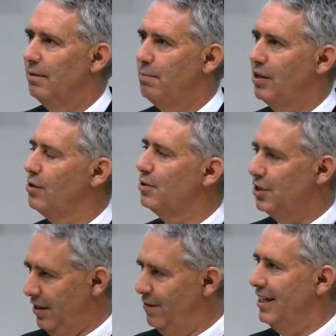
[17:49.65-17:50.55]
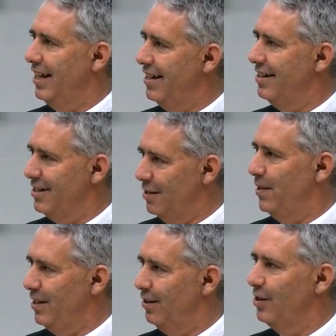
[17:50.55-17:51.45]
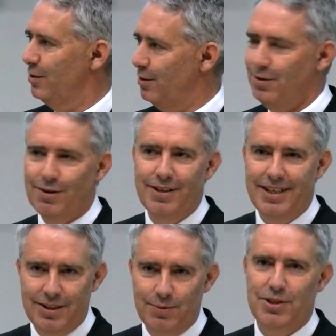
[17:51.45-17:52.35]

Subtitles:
because 78 independent local authorities